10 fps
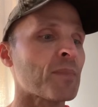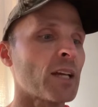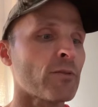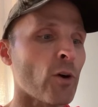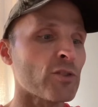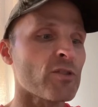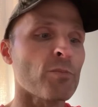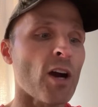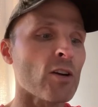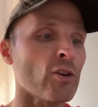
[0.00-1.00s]
As far as the
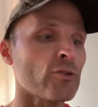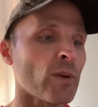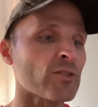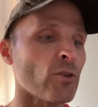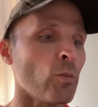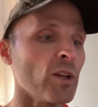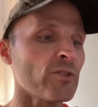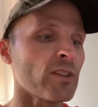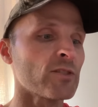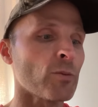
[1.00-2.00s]
Broncos, Russell
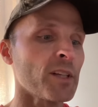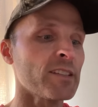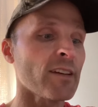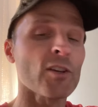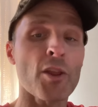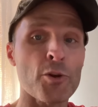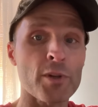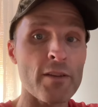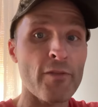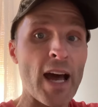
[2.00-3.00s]
Wilson, 27 to
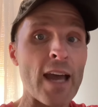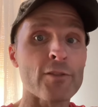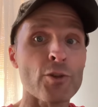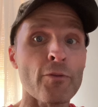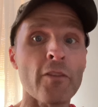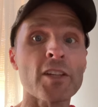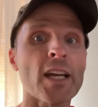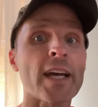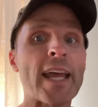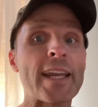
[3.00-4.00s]
35,
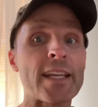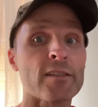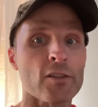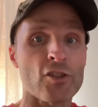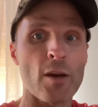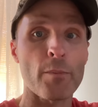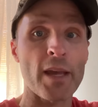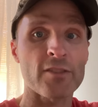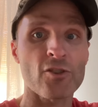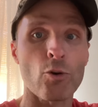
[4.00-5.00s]
259, and a touchdown
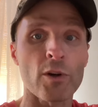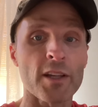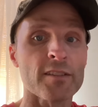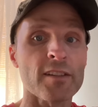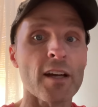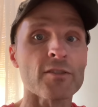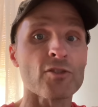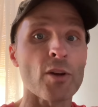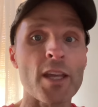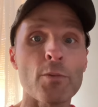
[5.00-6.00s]
pass to Cortland Sutton.
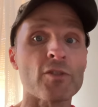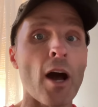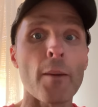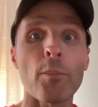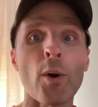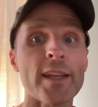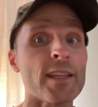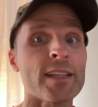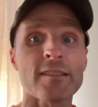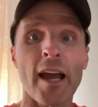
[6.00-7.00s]
So he was on point
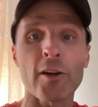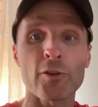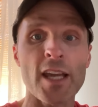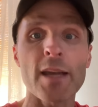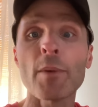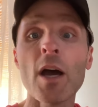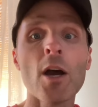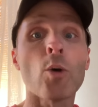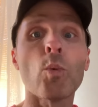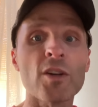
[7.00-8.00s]
the entire game.
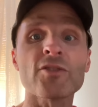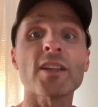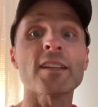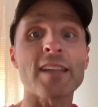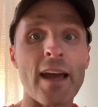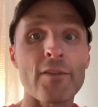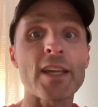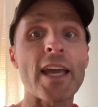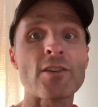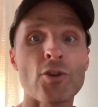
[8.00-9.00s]
Wilson is having
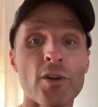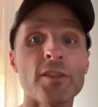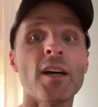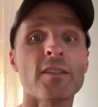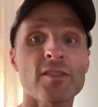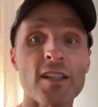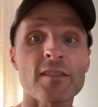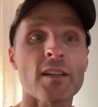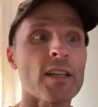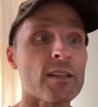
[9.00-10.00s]
a good
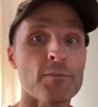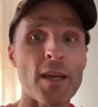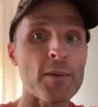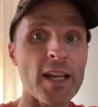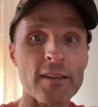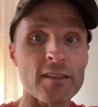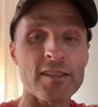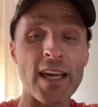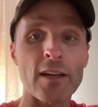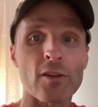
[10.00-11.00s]
season. He's maybe not the
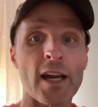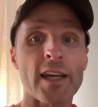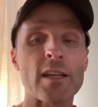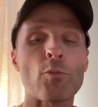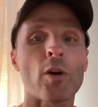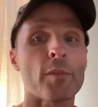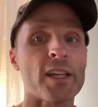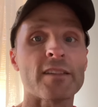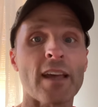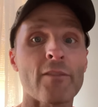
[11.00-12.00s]
Seattle guy anymore, but
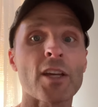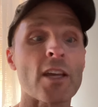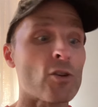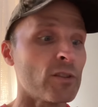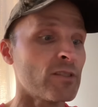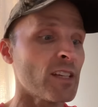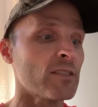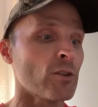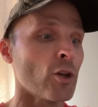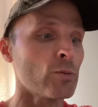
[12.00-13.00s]
he's having a good
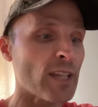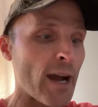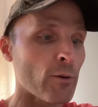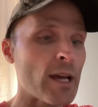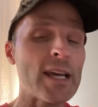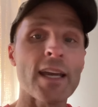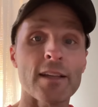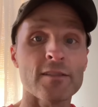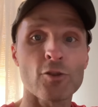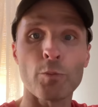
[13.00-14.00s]
season, no doubt.
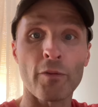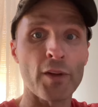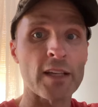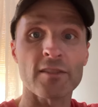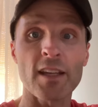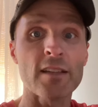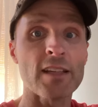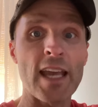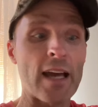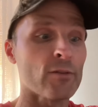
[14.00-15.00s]
In super flex leagues,
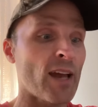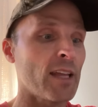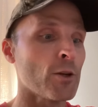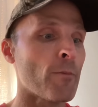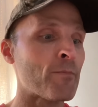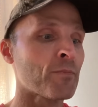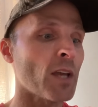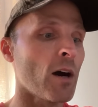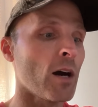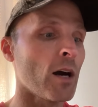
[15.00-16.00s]
he has value.
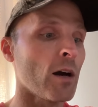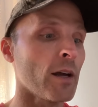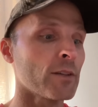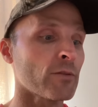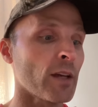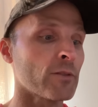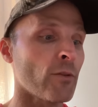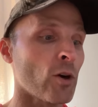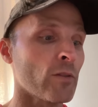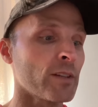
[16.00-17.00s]
As
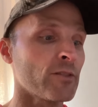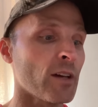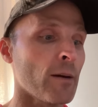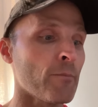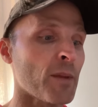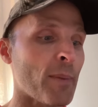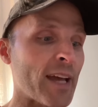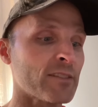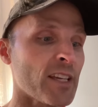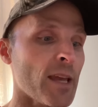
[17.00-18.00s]
far as the
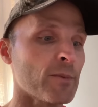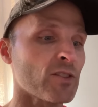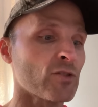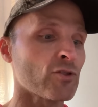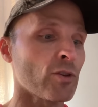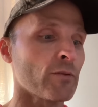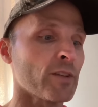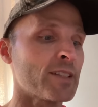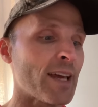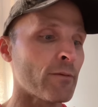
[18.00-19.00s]
passing game is concerned for
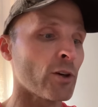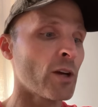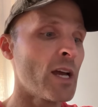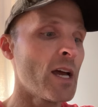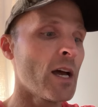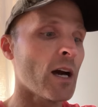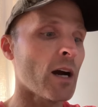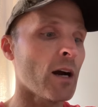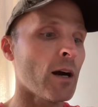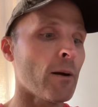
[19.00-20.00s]
Denver,
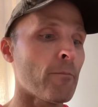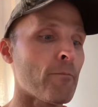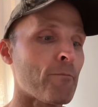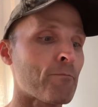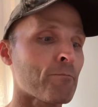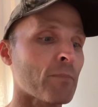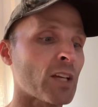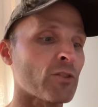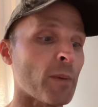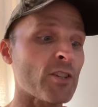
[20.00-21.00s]

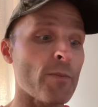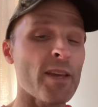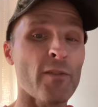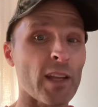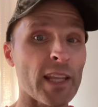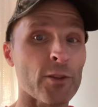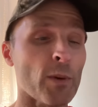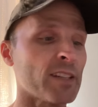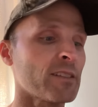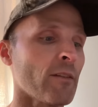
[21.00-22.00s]
so Samaje Perine led the
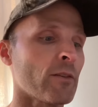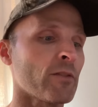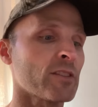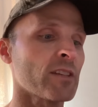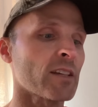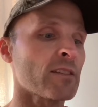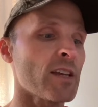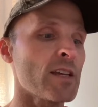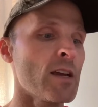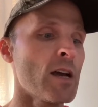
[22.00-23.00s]
way, 7 for 60.